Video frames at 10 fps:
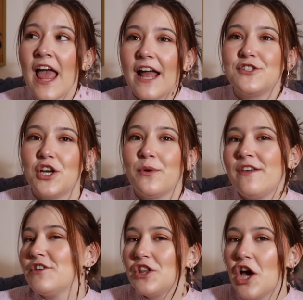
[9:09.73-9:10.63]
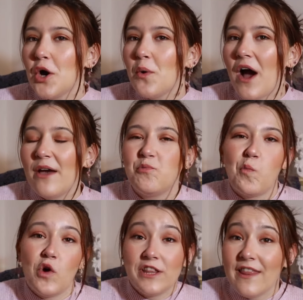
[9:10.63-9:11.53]
And so even though I
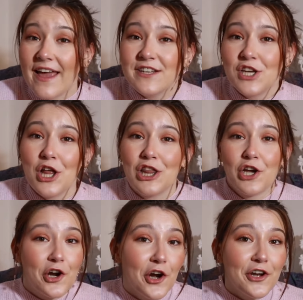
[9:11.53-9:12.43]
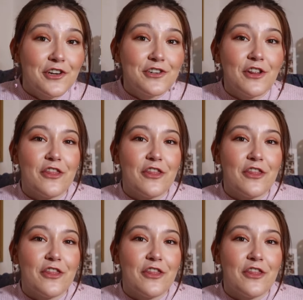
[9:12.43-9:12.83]
would like to learn